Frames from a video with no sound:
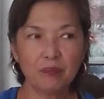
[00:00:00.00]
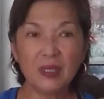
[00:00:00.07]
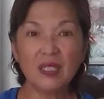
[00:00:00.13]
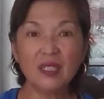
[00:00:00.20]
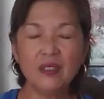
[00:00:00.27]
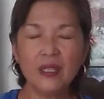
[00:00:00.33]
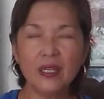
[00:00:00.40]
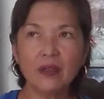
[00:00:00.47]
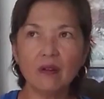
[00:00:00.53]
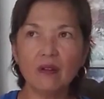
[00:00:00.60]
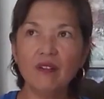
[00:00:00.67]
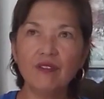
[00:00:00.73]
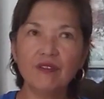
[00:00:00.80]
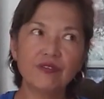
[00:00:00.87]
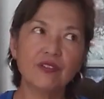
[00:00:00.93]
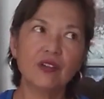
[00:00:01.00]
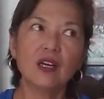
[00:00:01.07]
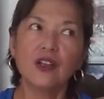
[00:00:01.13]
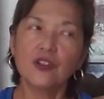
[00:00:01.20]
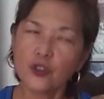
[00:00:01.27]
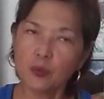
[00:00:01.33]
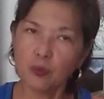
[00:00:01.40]
building of
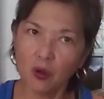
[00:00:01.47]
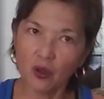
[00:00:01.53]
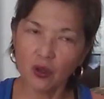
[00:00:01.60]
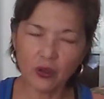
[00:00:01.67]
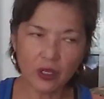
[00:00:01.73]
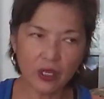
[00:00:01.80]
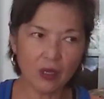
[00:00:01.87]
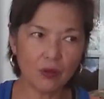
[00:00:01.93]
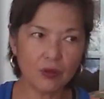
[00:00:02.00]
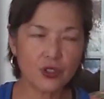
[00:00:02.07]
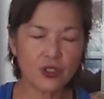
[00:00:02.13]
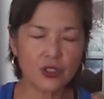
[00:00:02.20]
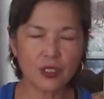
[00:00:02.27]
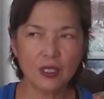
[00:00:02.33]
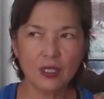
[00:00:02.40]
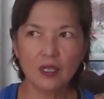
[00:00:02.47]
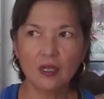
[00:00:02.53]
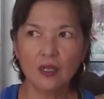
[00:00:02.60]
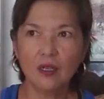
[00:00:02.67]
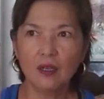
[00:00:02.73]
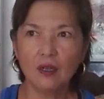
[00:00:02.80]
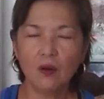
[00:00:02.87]
a smaller house
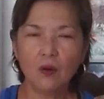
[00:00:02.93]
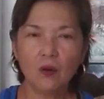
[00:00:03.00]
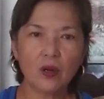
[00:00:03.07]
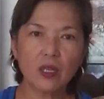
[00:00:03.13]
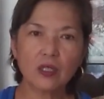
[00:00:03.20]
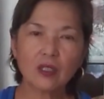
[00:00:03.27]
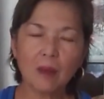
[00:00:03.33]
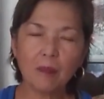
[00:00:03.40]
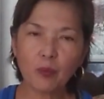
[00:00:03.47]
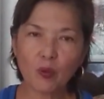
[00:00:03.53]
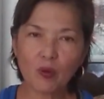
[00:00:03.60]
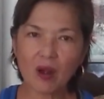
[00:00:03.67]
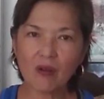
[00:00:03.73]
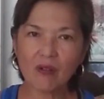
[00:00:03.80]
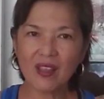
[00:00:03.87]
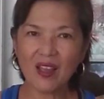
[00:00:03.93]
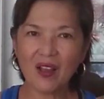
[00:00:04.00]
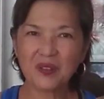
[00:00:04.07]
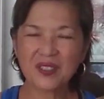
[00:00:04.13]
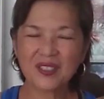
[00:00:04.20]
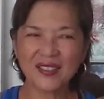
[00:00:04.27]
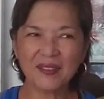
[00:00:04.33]
or a temporary
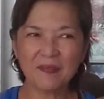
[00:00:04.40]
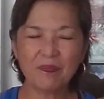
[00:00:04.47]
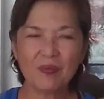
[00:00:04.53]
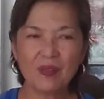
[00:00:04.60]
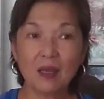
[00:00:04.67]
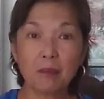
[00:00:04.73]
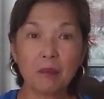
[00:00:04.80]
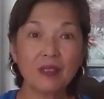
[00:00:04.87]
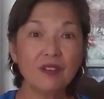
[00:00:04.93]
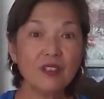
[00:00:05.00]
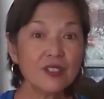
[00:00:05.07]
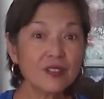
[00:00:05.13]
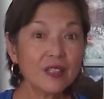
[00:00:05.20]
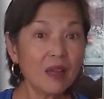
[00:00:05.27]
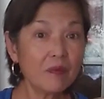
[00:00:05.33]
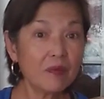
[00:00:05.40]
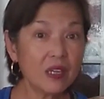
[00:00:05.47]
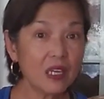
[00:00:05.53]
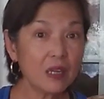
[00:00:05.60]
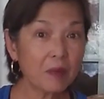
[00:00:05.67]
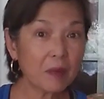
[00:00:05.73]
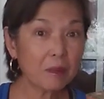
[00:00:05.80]
housing. But this time
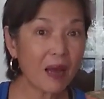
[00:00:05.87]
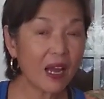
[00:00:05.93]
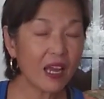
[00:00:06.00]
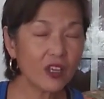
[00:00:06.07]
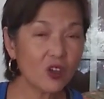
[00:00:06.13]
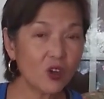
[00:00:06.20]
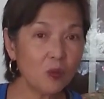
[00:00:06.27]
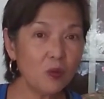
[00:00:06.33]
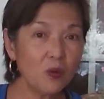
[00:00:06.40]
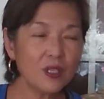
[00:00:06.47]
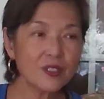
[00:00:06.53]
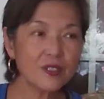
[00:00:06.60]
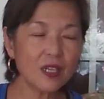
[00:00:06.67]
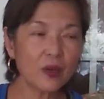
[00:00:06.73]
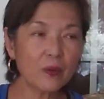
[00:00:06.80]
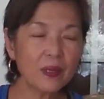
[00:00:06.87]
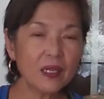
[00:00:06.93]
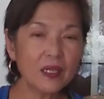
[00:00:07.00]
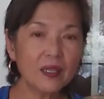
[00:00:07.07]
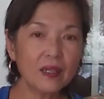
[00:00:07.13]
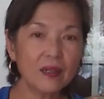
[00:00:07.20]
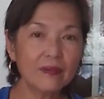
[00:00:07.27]
really my Bahay Kubo is not
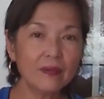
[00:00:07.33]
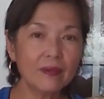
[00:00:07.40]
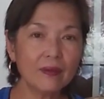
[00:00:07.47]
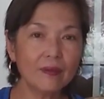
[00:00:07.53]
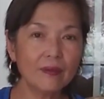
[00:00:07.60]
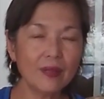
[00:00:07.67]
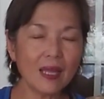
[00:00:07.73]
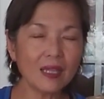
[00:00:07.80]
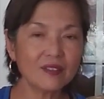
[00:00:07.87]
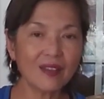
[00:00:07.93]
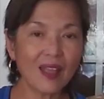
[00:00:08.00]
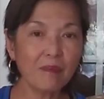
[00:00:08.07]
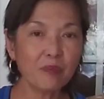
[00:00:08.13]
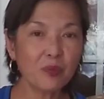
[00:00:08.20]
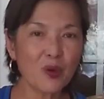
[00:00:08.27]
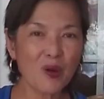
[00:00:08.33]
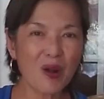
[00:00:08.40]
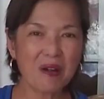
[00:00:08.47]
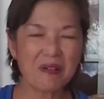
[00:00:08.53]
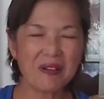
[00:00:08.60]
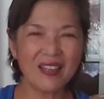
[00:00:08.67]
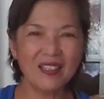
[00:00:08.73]
really that
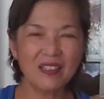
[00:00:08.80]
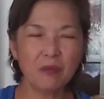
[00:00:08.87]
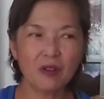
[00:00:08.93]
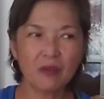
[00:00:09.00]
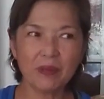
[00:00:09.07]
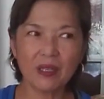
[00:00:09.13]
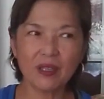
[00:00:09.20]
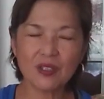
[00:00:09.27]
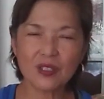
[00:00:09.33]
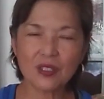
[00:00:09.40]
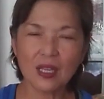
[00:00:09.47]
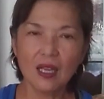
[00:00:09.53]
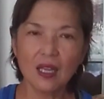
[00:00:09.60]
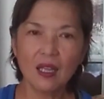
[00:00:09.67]
temporary anymore because